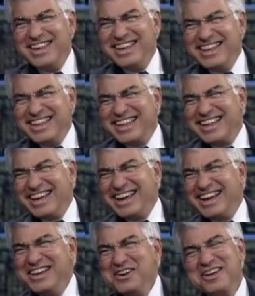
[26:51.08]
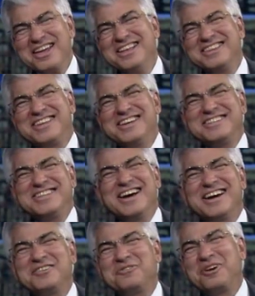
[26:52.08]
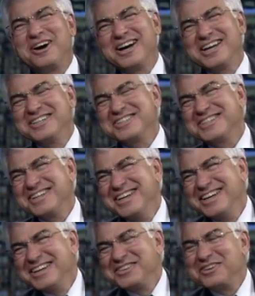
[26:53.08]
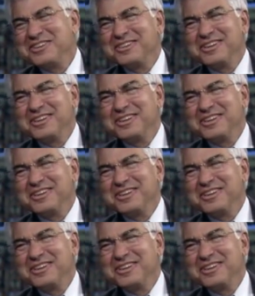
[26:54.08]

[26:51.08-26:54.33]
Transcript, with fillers: It, it did not. It does not rise to the